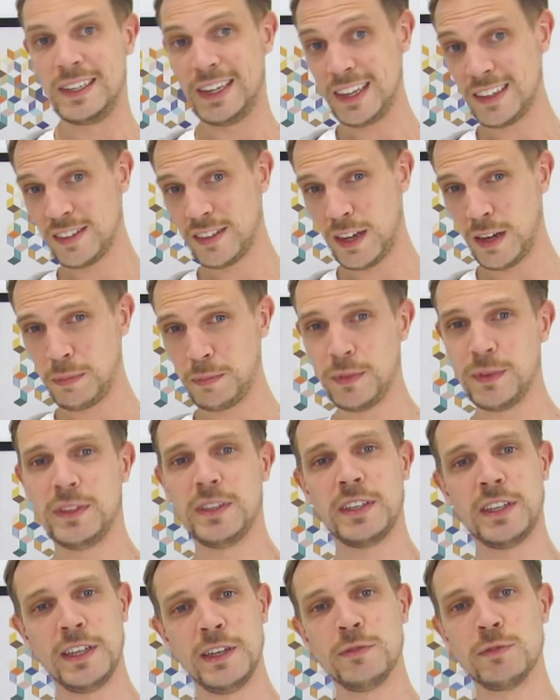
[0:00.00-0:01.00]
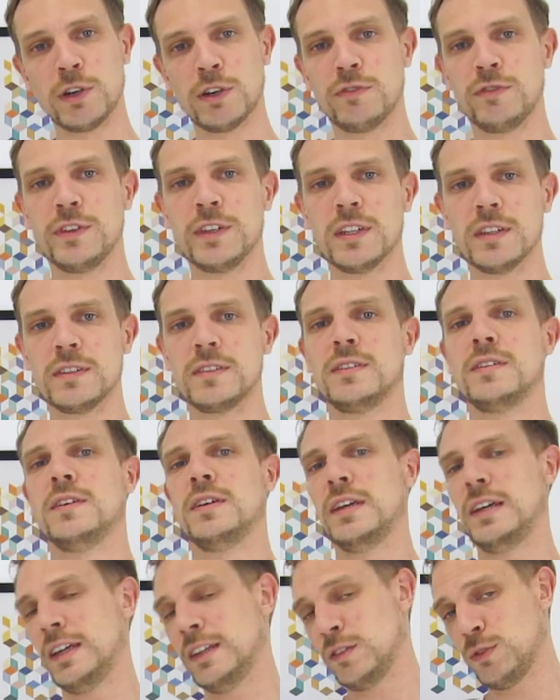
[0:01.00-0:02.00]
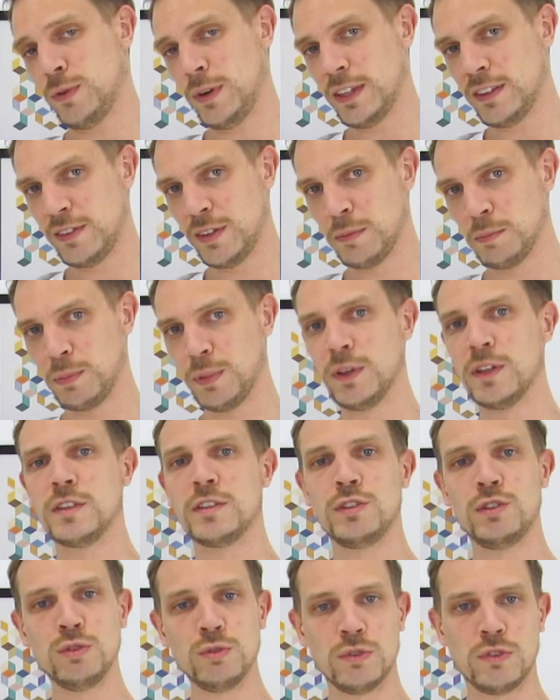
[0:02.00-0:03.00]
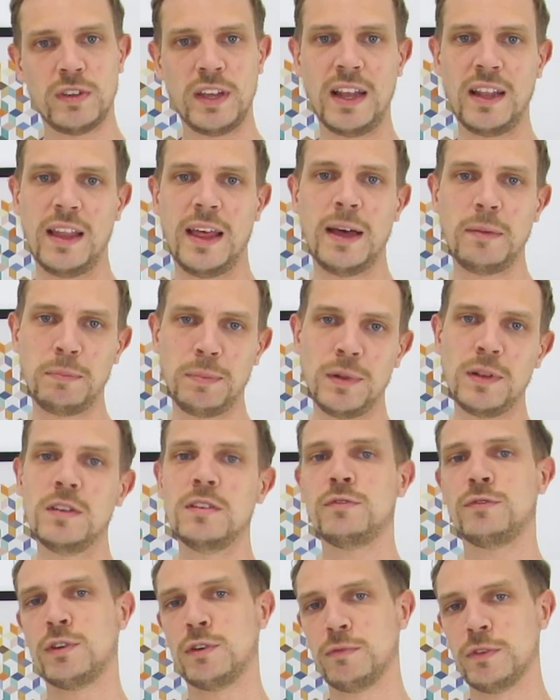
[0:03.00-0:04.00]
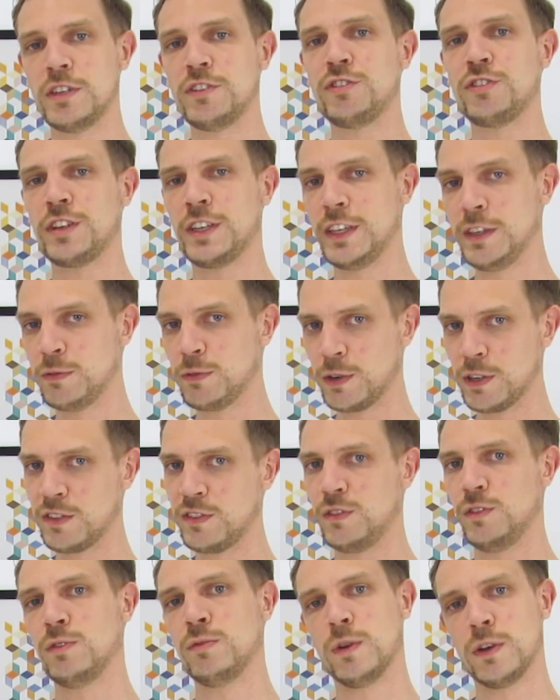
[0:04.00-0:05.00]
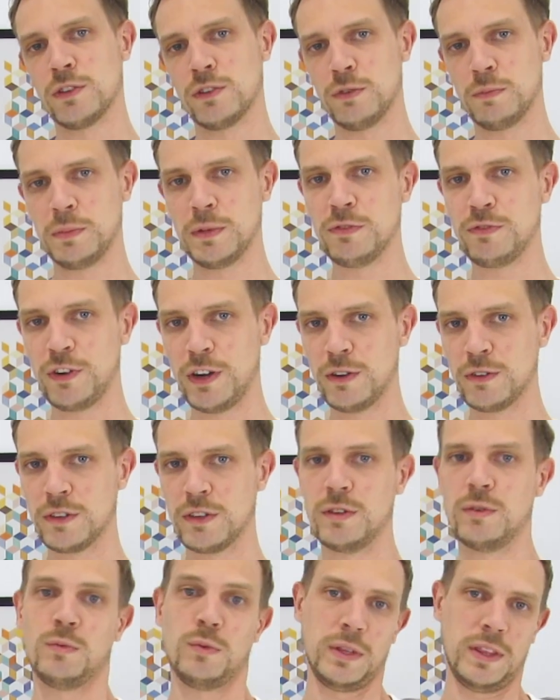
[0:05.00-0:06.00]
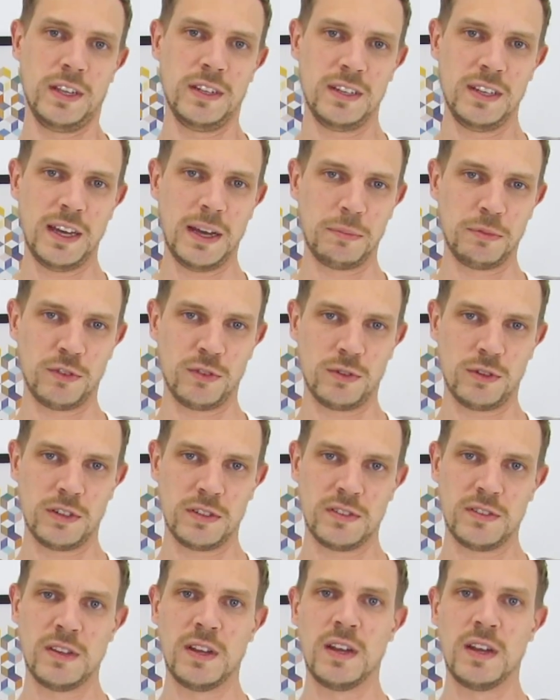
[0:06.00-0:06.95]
Next up, the keyword field. It's quite simple. You tell Apple for which keywords you want to be found within the app stores.